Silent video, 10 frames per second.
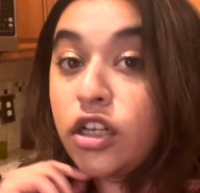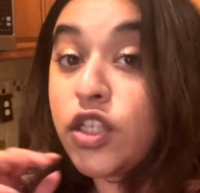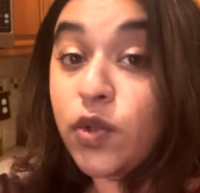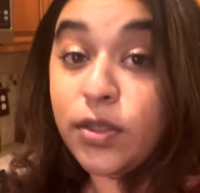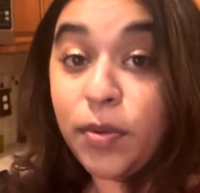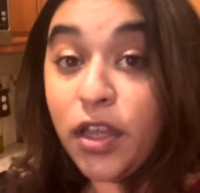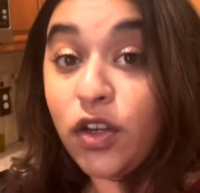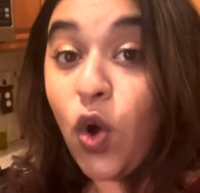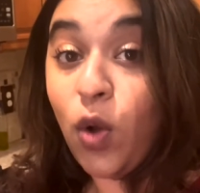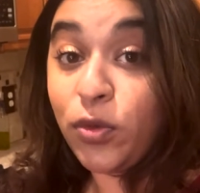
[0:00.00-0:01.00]
So it's been
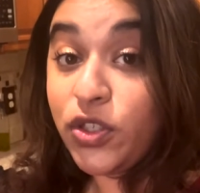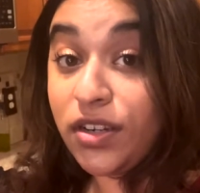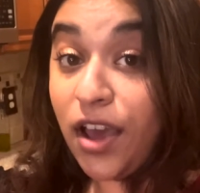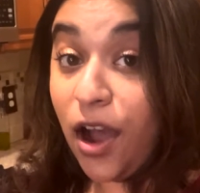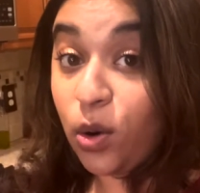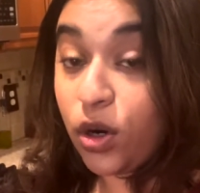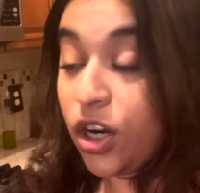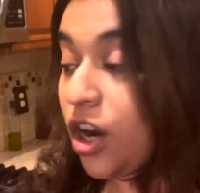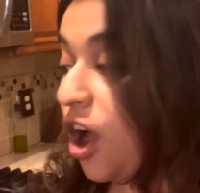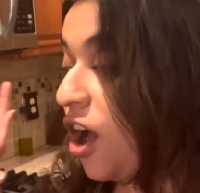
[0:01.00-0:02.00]
almost an
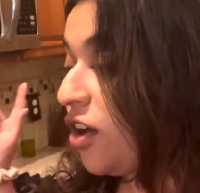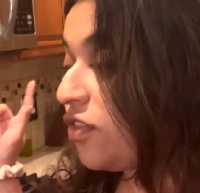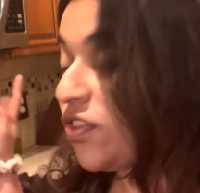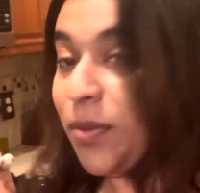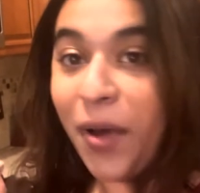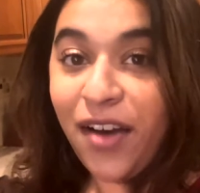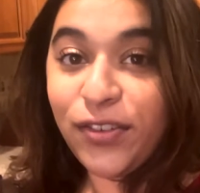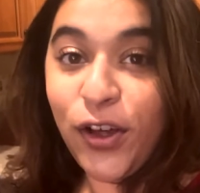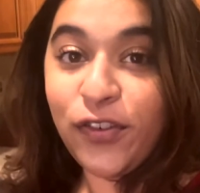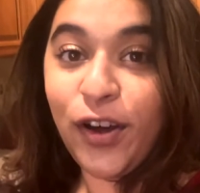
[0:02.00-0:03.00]
hour of the
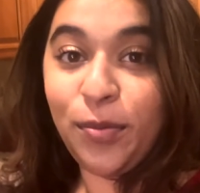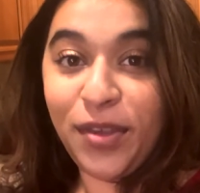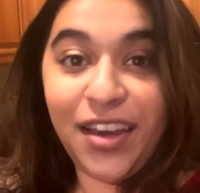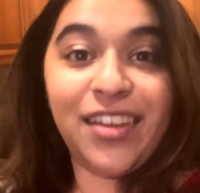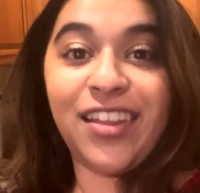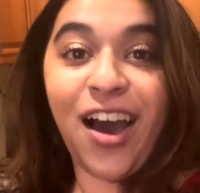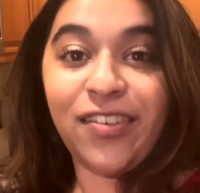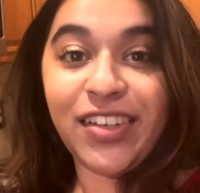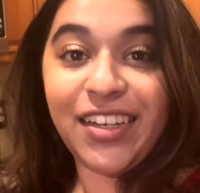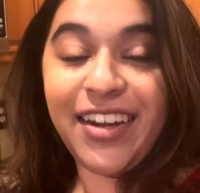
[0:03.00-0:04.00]
pavlova being in the
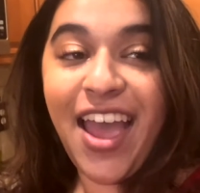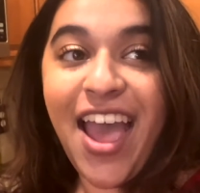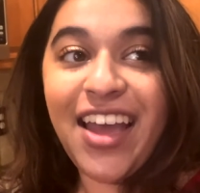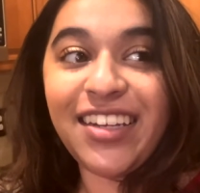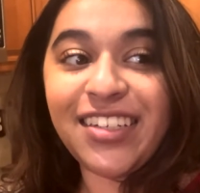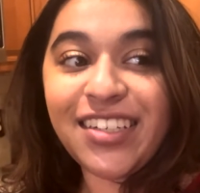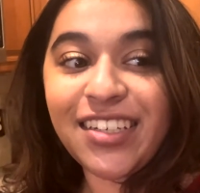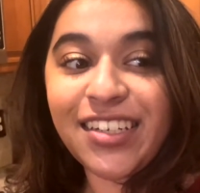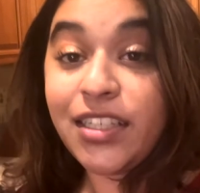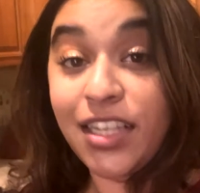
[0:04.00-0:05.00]
oven, and
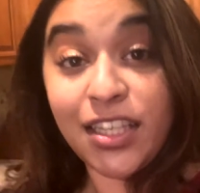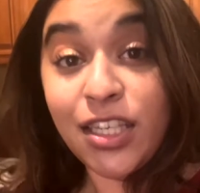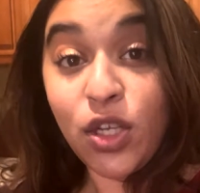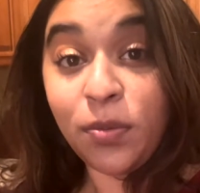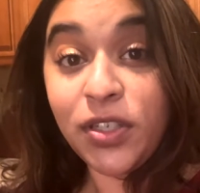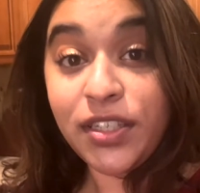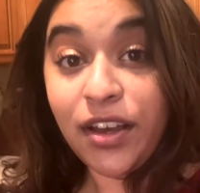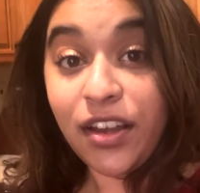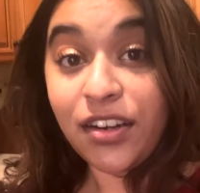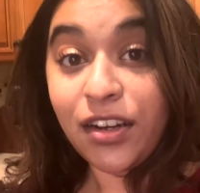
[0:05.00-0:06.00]
since it's almost
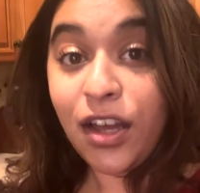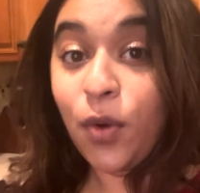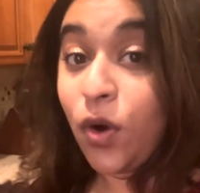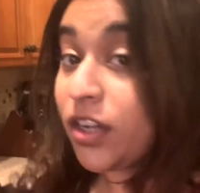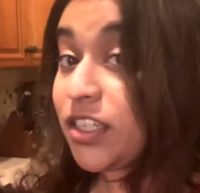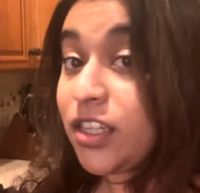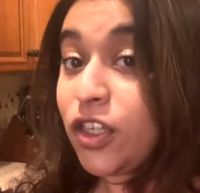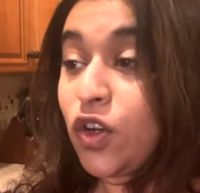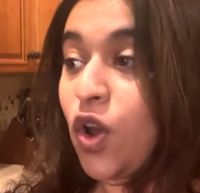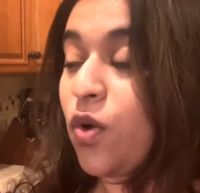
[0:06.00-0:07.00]
done, I wanted to let
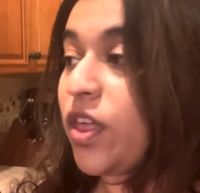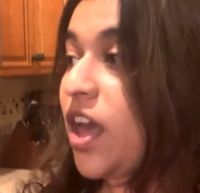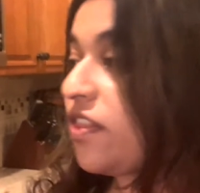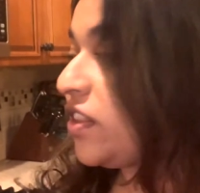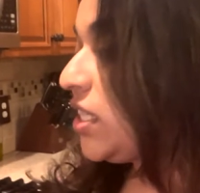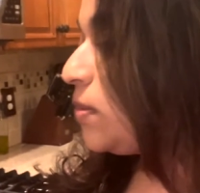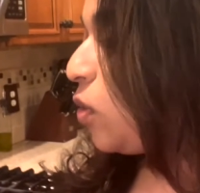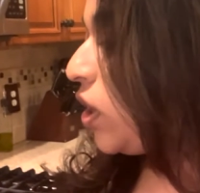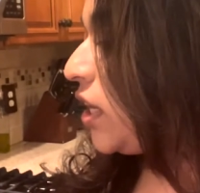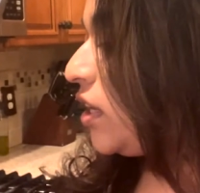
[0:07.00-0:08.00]
you know that at this point,